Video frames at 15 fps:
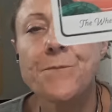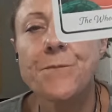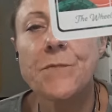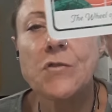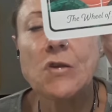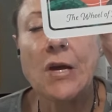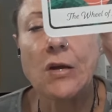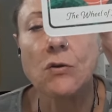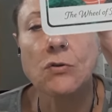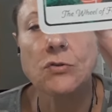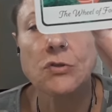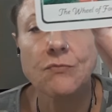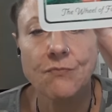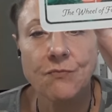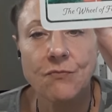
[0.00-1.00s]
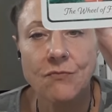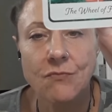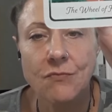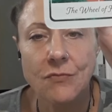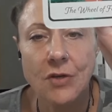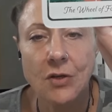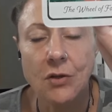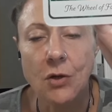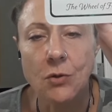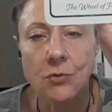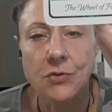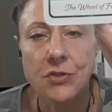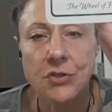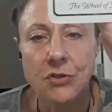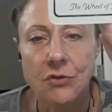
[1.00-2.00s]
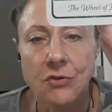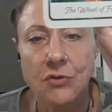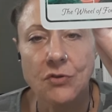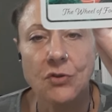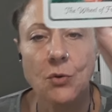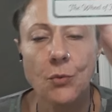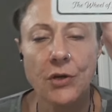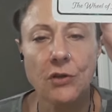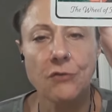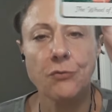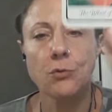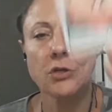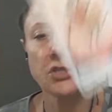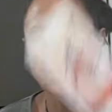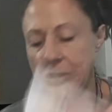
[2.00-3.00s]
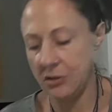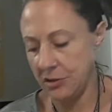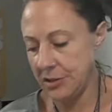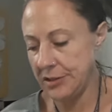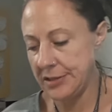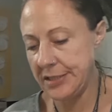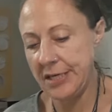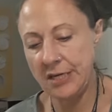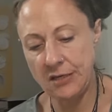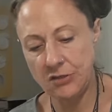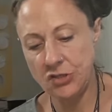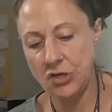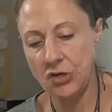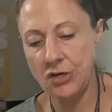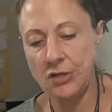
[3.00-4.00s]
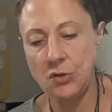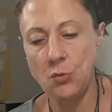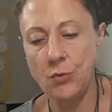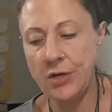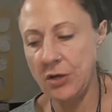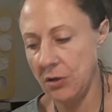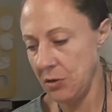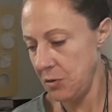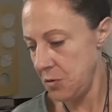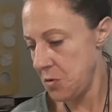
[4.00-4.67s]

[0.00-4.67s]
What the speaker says: Cycle's closed. The Wheel of Fortune. It's turning the wheel.